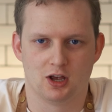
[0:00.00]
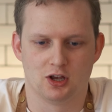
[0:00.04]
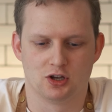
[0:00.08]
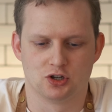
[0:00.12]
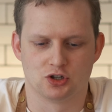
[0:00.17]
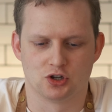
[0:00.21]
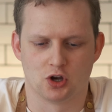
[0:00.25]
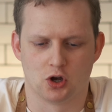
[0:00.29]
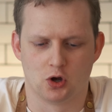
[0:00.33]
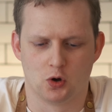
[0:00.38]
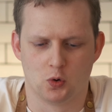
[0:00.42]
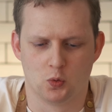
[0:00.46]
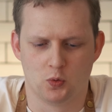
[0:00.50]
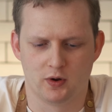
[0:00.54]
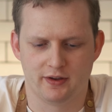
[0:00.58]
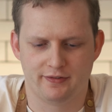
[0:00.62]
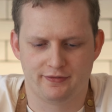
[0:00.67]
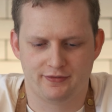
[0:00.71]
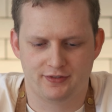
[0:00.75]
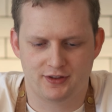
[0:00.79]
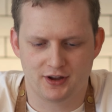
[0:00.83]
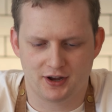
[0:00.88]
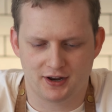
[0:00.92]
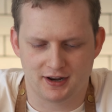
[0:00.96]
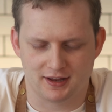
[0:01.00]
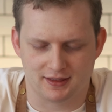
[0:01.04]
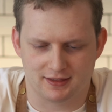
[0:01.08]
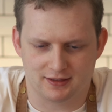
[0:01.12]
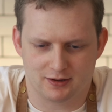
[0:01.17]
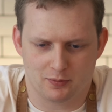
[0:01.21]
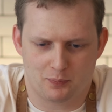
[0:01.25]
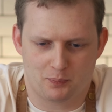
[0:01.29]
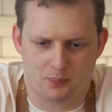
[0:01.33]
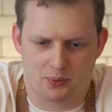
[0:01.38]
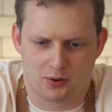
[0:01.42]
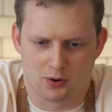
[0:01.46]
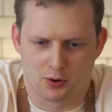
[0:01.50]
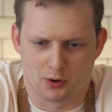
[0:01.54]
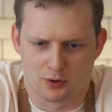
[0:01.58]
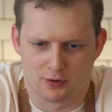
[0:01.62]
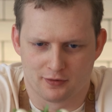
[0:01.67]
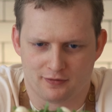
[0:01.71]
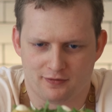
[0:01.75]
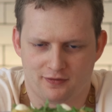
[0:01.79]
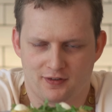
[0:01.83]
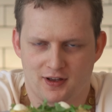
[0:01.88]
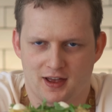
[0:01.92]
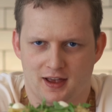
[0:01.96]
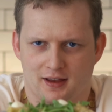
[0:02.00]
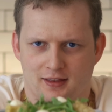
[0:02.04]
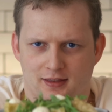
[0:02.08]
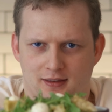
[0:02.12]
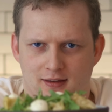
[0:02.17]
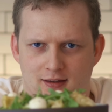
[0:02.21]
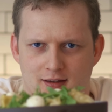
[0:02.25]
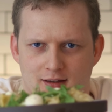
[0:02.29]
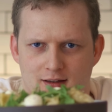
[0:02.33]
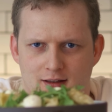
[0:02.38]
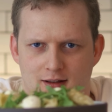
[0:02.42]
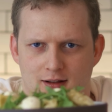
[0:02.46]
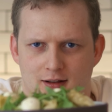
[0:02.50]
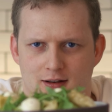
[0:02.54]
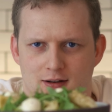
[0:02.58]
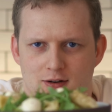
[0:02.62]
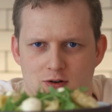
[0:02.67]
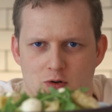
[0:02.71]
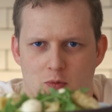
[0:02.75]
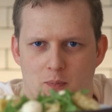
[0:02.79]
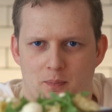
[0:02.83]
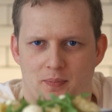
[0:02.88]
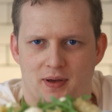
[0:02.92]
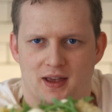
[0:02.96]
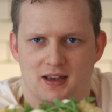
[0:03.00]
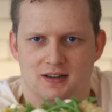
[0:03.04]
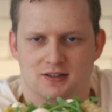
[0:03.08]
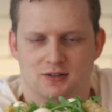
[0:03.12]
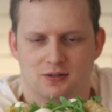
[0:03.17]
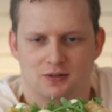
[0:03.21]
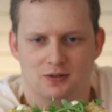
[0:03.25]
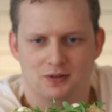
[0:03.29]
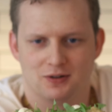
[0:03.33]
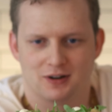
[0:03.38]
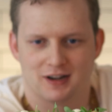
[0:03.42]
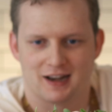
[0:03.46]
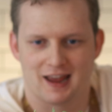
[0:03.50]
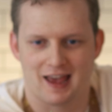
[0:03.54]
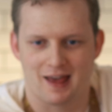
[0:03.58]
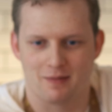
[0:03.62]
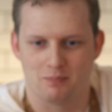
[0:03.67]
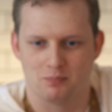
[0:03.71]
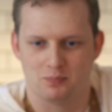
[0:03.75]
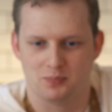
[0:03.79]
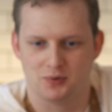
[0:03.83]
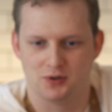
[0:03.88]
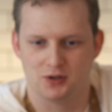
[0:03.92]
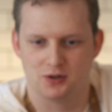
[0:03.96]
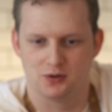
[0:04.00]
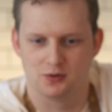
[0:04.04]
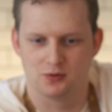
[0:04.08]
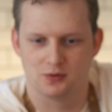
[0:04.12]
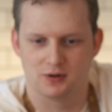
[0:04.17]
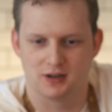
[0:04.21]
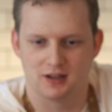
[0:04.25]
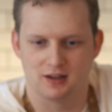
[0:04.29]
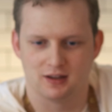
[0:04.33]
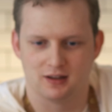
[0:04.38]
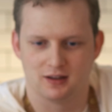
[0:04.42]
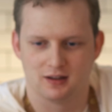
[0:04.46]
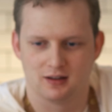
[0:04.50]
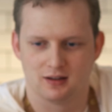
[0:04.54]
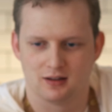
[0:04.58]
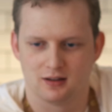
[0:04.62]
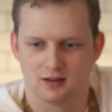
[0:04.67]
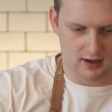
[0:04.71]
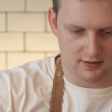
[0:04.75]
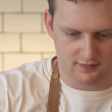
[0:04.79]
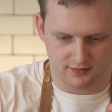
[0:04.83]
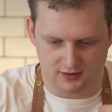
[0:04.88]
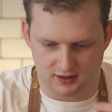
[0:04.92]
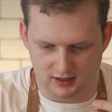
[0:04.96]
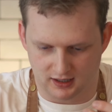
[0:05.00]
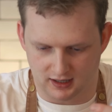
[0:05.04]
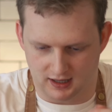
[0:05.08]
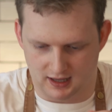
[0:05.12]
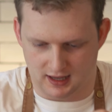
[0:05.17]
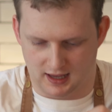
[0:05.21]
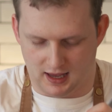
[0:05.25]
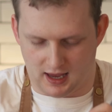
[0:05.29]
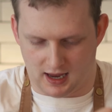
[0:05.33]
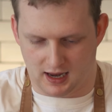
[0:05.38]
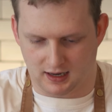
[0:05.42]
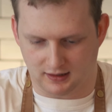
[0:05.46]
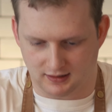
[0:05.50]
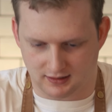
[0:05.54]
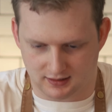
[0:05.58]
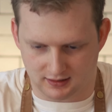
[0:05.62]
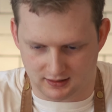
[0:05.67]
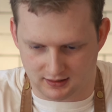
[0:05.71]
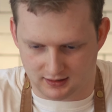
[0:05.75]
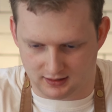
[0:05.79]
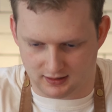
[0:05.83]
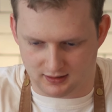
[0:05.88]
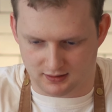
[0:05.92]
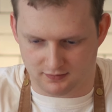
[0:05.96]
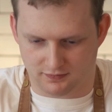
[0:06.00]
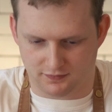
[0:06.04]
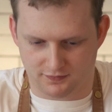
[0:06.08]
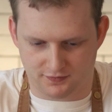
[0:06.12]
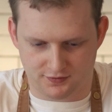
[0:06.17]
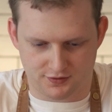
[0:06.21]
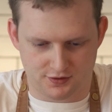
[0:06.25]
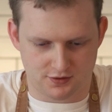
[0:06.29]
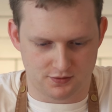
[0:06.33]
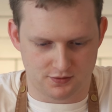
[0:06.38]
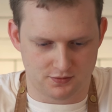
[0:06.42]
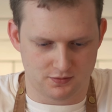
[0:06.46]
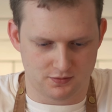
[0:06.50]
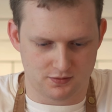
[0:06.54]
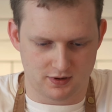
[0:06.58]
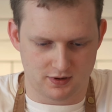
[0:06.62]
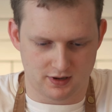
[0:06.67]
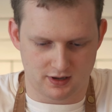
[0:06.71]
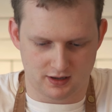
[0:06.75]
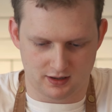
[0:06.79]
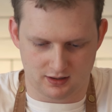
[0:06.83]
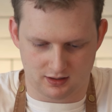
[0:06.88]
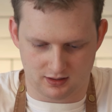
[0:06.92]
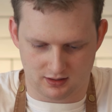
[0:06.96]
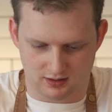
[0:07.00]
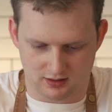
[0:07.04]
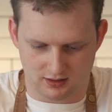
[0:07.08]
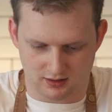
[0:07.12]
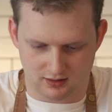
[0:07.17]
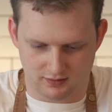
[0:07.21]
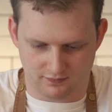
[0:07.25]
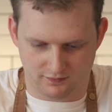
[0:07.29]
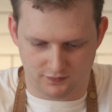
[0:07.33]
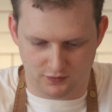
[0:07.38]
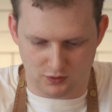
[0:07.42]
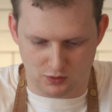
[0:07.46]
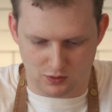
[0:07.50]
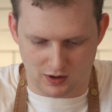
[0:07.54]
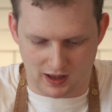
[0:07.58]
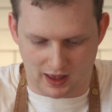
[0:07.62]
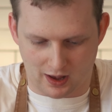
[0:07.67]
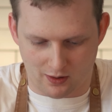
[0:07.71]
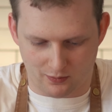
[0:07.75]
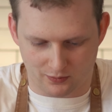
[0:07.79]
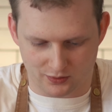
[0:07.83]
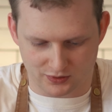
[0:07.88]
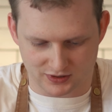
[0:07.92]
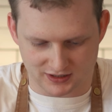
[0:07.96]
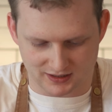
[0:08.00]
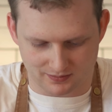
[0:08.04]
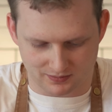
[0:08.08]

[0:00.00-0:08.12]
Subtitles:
So we've done it, the perfect little pesto. Look at that beauty. I haven't ate in a few hours.